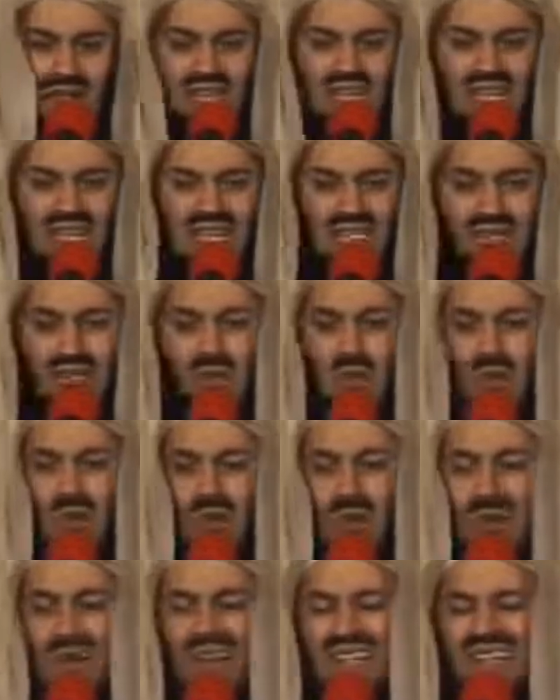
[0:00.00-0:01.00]
And these
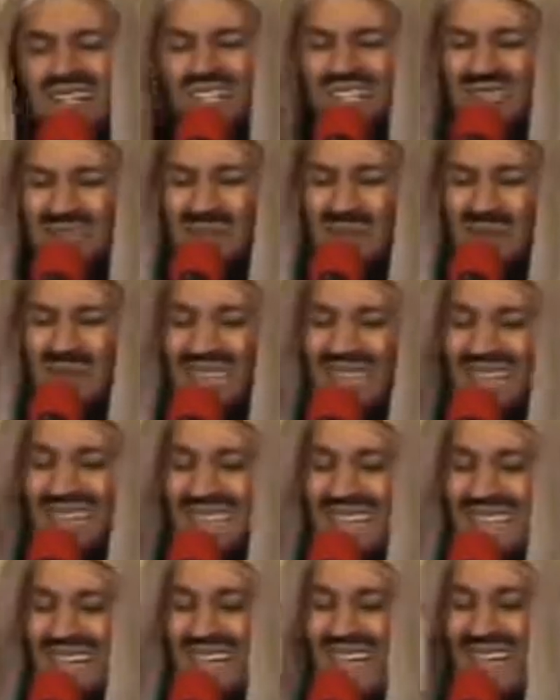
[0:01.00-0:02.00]
two qualities to
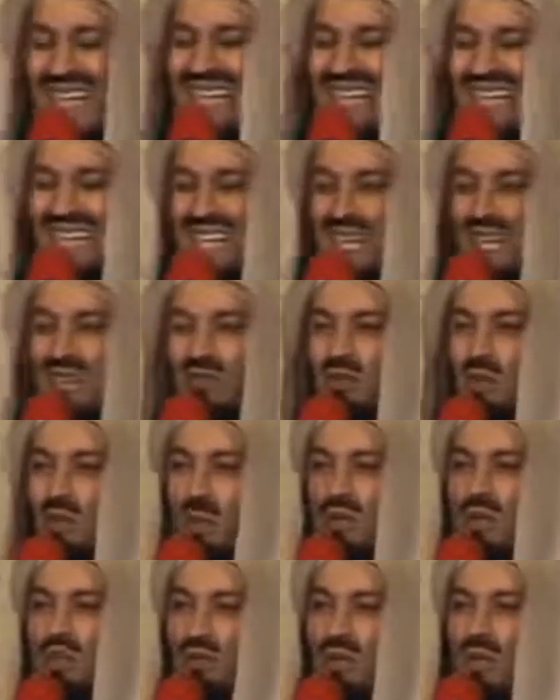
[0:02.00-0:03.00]
this day, if
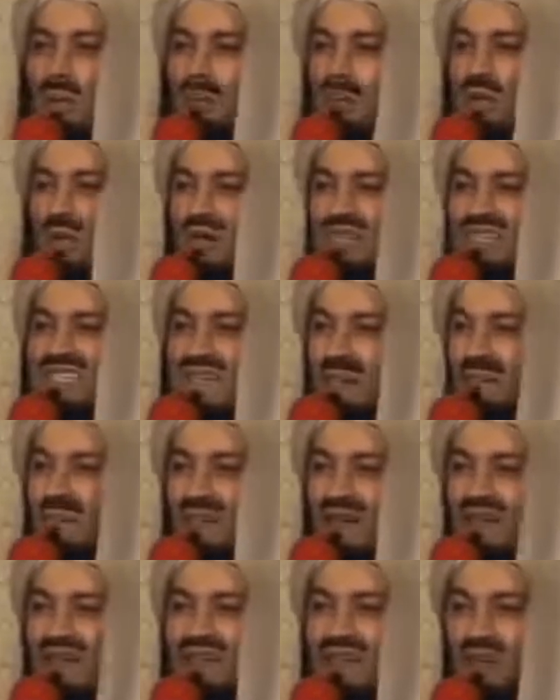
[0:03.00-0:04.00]
you want to employ
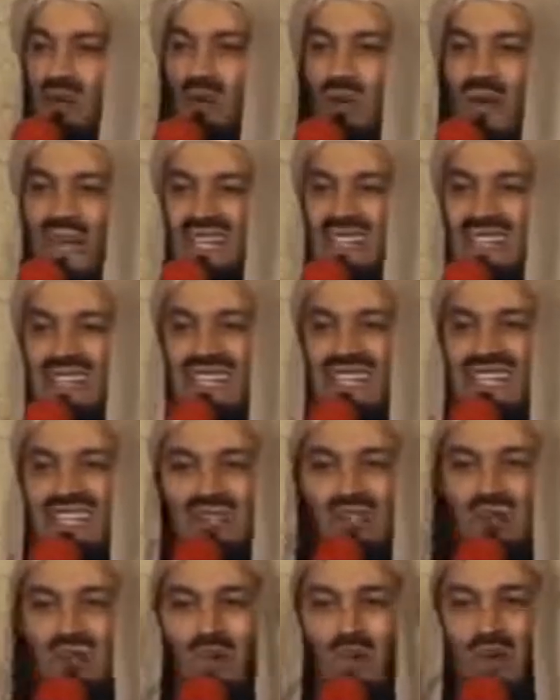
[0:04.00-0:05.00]
someone who has
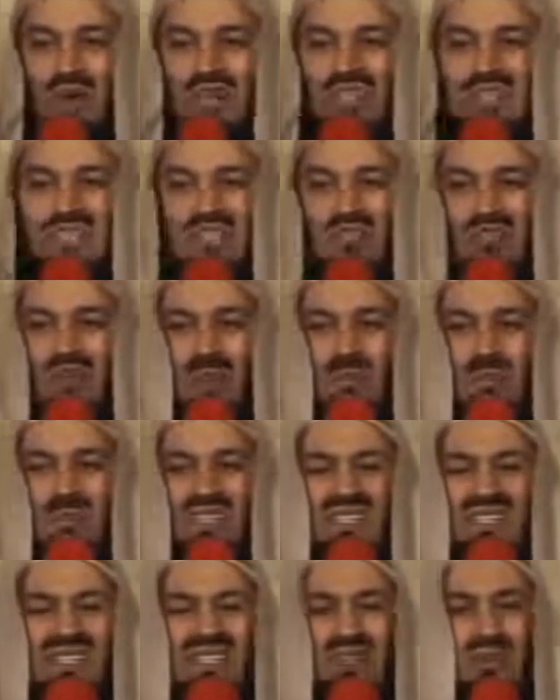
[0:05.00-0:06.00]
these two qualities, your
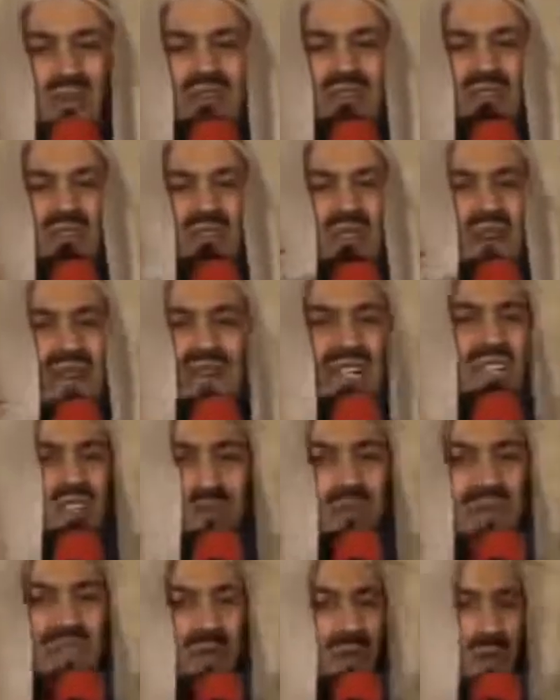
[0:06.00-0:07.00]
business will flourish